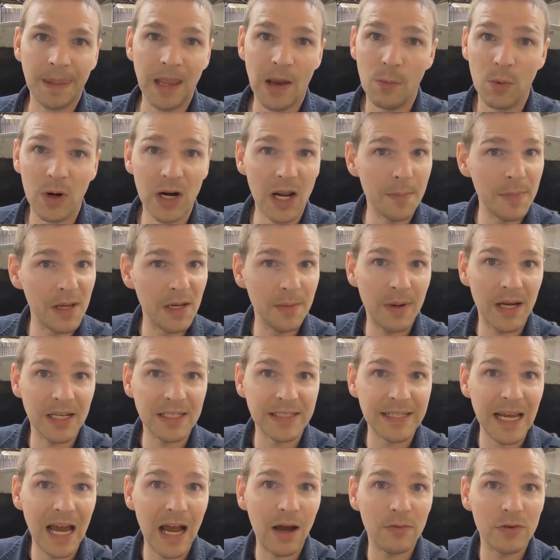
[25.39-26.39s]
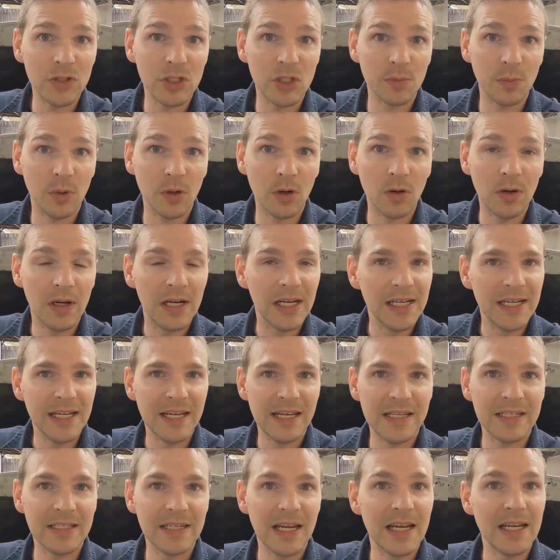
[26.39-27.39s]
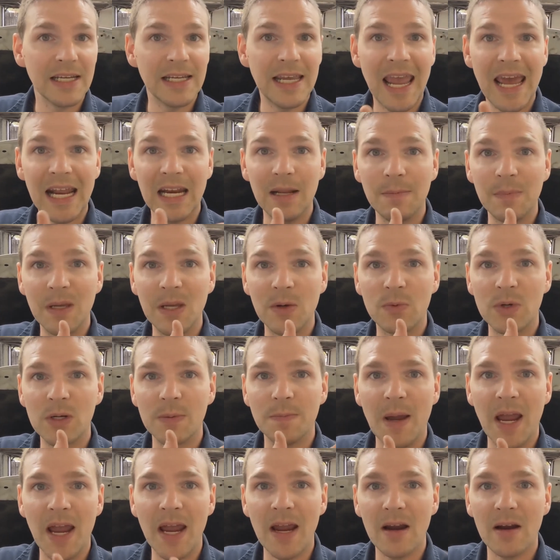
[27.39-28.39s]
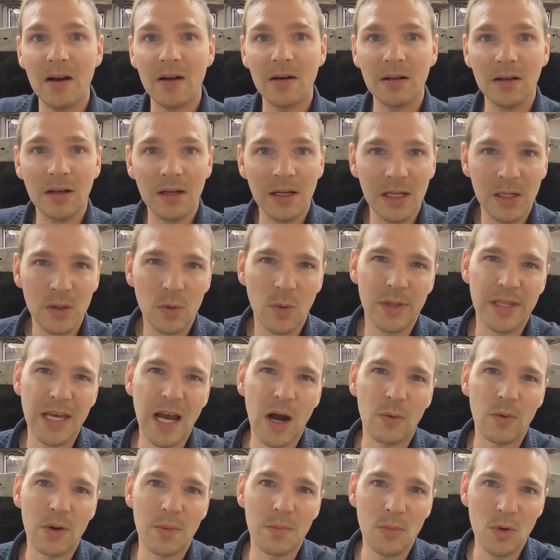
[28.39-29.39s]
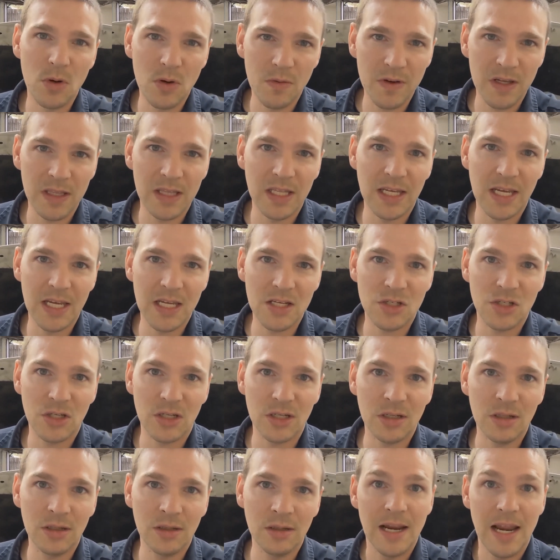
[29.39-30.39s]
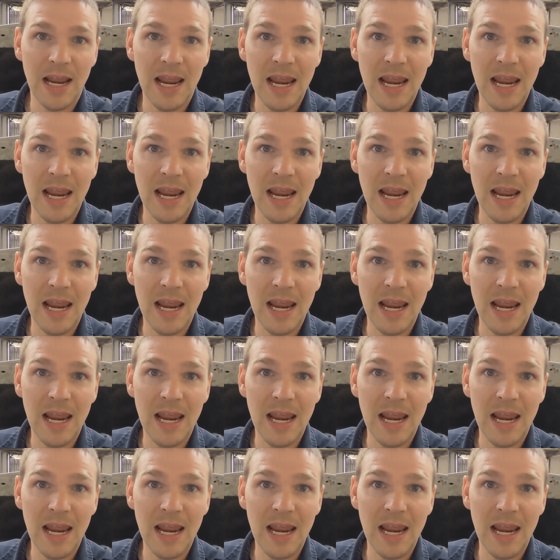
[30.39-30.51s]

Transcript: And what I mean by salvageable is, can it be repaired without removing the engine?